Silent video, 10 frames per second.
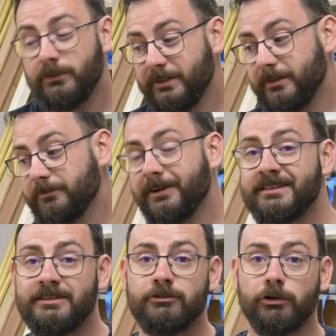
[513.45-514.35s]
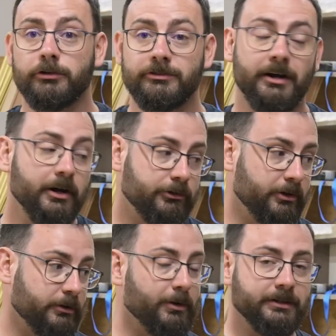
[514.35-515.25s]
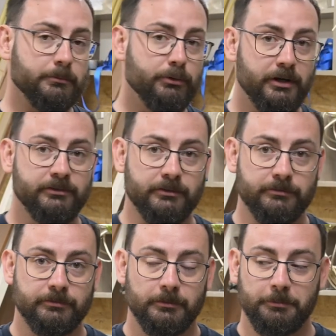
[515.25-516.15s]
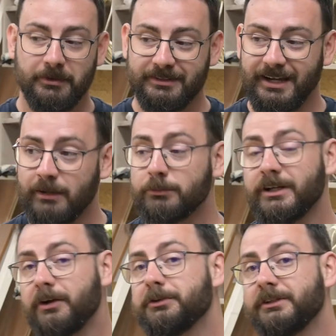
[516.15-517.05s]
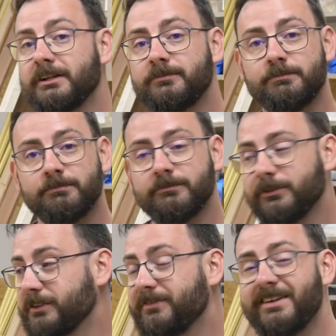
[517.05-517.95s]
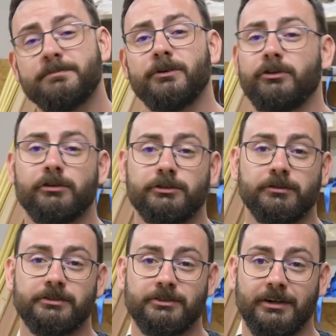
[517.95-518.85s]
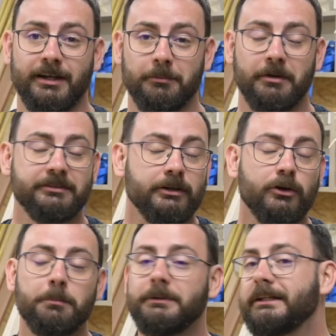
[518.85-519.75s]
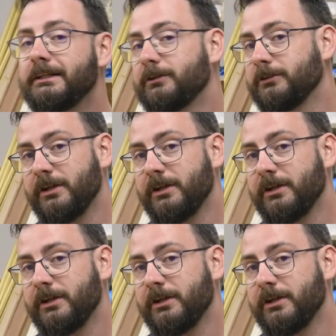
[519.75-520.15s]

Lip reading: You see, fancy joints are actually quite impressive, but I would argue that for the vast majority of the time, they're completely